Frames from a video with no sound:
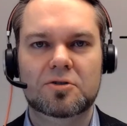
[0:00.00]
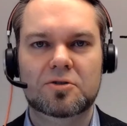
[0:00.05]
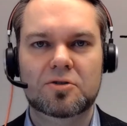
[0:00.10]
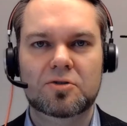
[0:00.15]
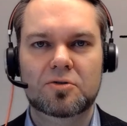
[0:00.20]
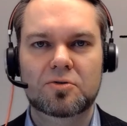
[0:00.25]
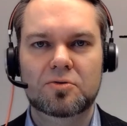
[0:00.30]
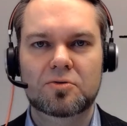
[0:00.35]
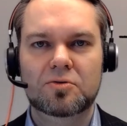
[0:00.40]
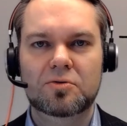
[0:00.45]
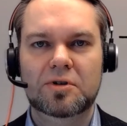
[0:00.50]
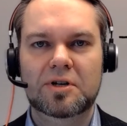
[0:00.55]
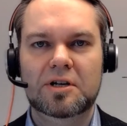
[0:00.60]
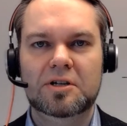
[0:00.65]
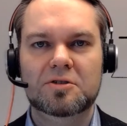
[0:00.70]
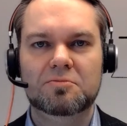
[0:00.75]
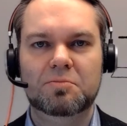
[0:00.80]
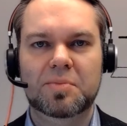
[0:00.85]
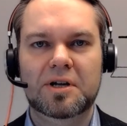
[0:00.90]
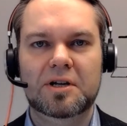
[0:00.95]
too
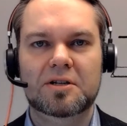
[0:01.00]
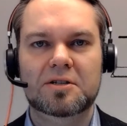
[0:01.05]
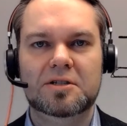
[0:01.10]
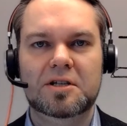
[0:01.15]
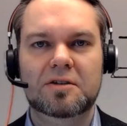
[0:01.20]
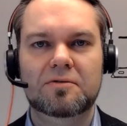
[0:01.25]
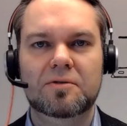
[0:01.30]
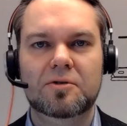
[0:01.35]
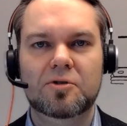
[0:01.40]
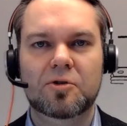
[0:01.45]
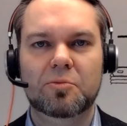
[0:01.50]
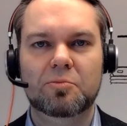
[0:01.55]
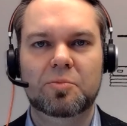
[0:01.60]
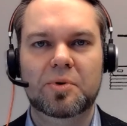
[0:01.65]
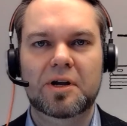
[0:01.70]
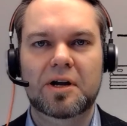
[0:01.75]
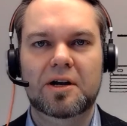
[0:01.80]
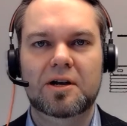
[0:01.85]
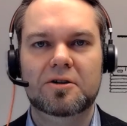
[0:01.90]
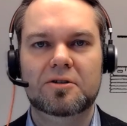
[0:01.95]
expensive
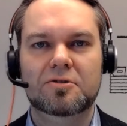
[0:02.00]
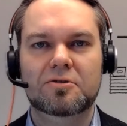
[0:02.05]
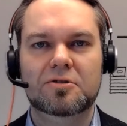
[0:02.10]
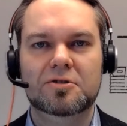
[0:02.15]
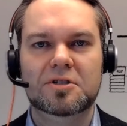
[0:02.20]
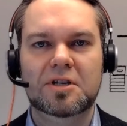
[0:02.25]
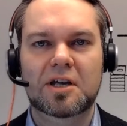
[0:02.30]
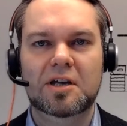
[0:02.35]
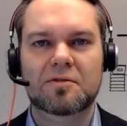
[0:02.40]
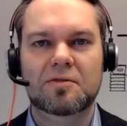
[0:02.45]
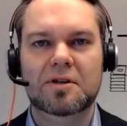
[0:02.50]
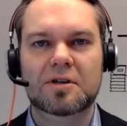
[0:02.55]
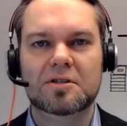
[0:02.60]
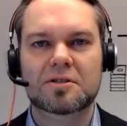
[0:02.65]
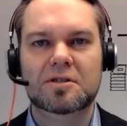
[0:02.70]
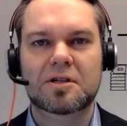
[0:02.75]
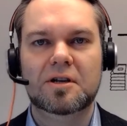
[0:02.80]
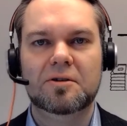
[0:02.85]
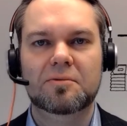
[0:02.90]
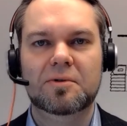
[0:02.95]
compared to the savings
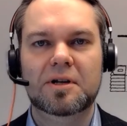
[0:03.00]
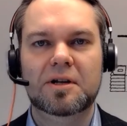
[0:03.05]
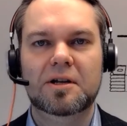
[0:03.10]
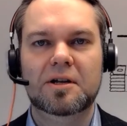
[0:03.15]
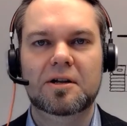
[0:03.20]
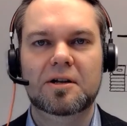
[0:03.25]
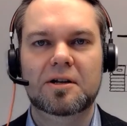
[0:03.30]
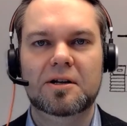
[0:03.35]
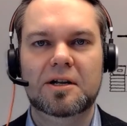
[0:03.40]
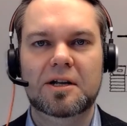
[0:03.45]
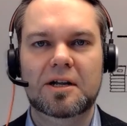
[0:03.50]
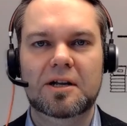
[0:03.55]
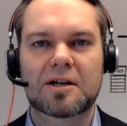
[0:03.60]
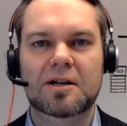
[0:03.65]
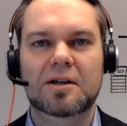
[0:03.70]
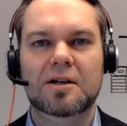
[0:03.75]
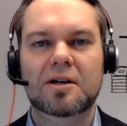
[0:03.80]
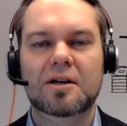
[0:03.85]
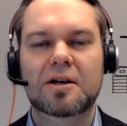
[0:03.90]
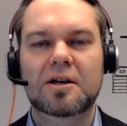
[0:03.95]
that we did.